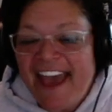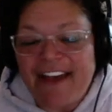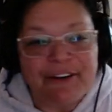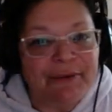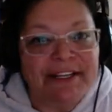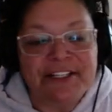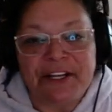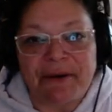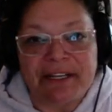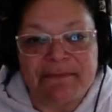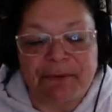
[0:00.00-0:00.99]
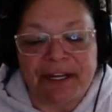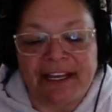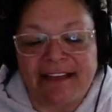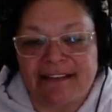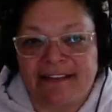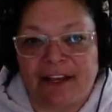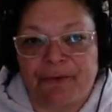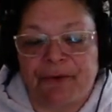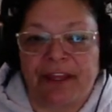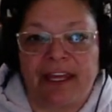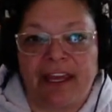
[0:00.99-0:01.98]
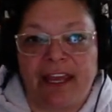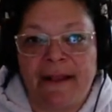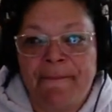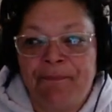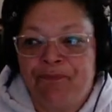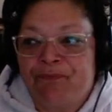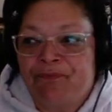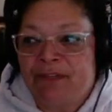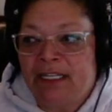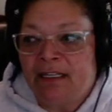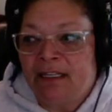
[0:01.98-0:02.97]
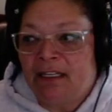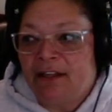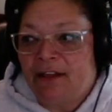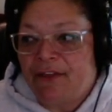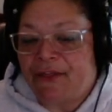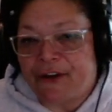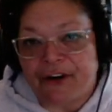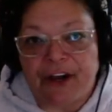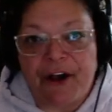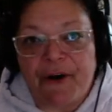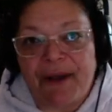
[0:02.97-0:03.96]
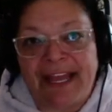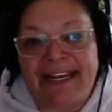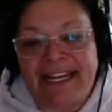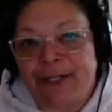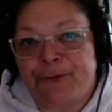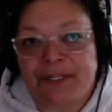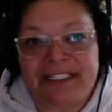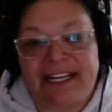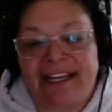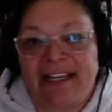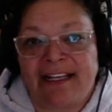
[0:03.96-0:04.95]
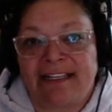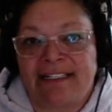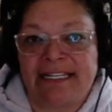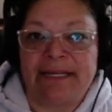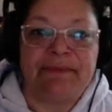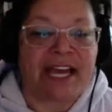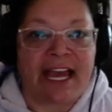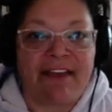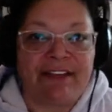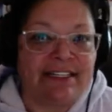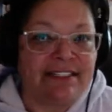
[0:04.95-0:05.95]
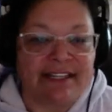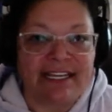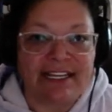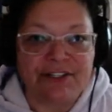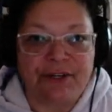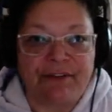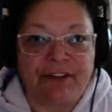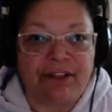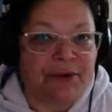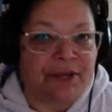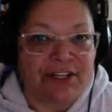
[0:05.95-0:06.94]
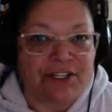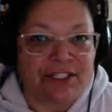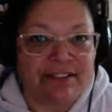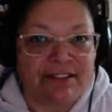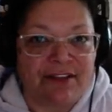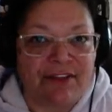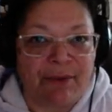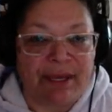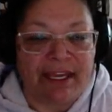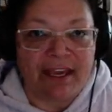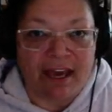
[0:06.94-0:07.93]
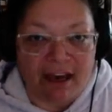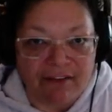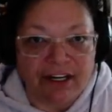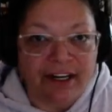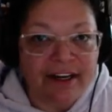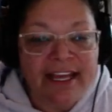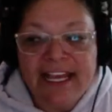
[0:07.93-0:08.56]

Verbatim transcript: every week she always brings a really thorough and interesting deep dive into the history of the locations that we cover.